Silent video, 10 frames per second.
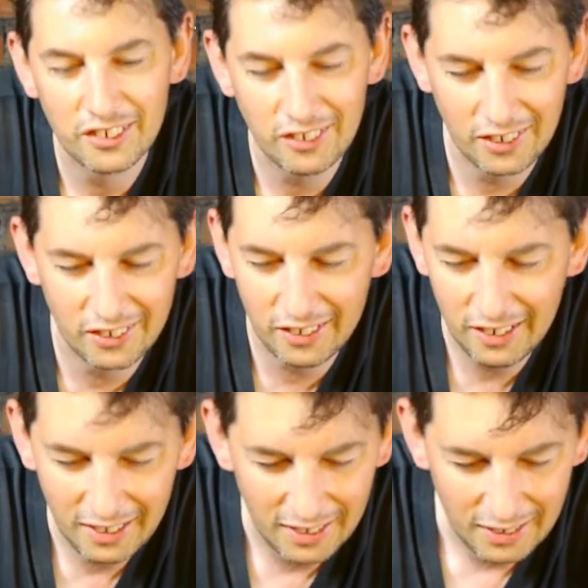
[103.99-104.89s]
You can
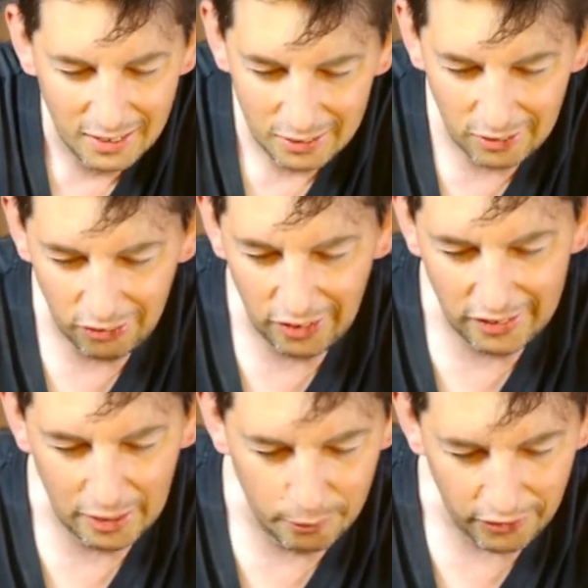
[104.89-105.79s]
just sit
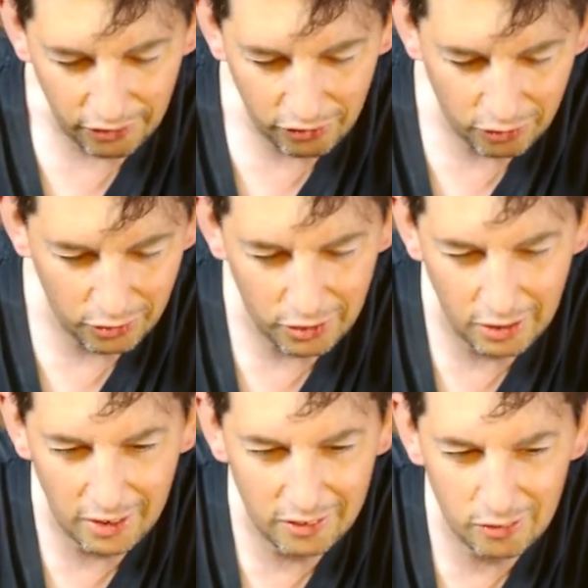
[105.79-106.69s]
down with this
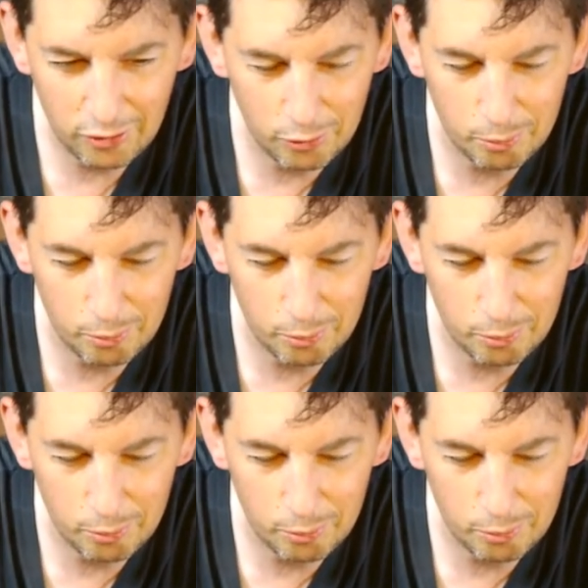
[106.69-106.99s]
and